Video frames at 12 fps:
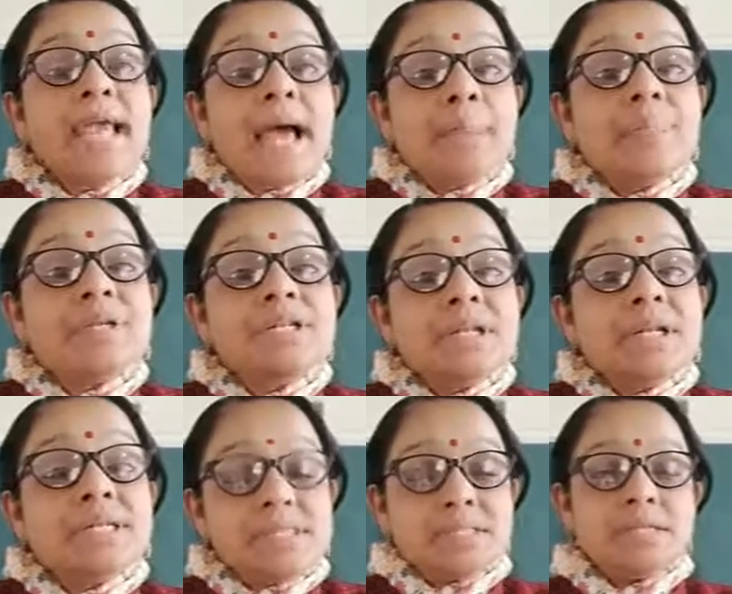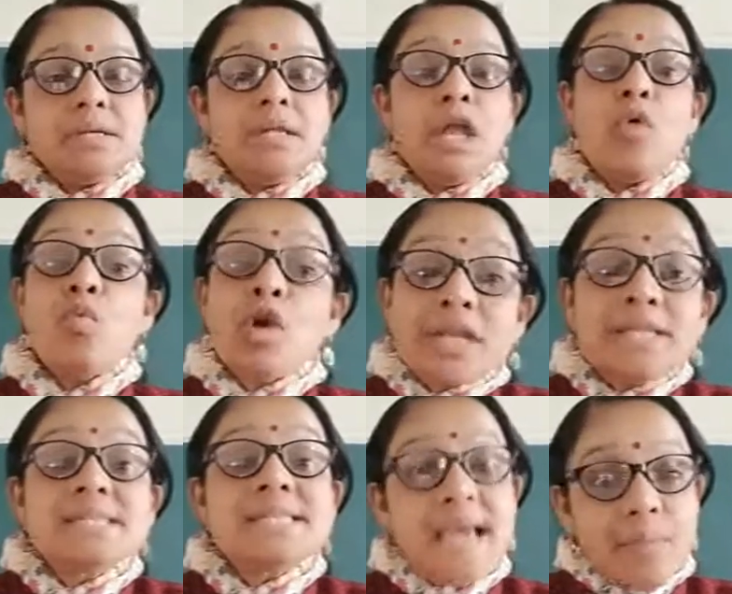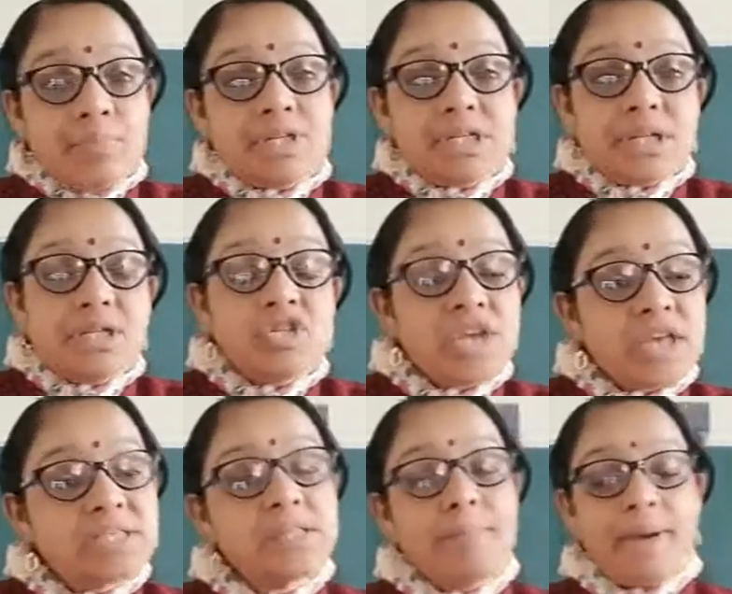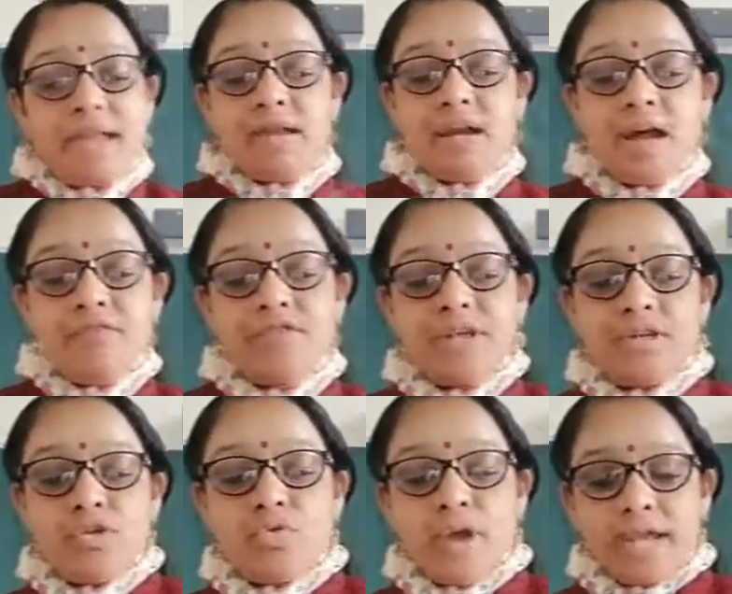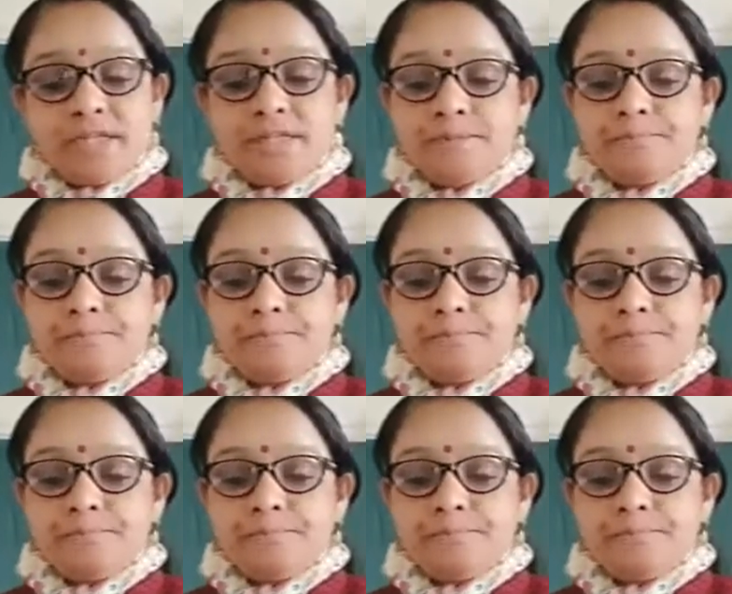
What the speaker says: capitalist. Now what is capital? Change the paragraph, then you write.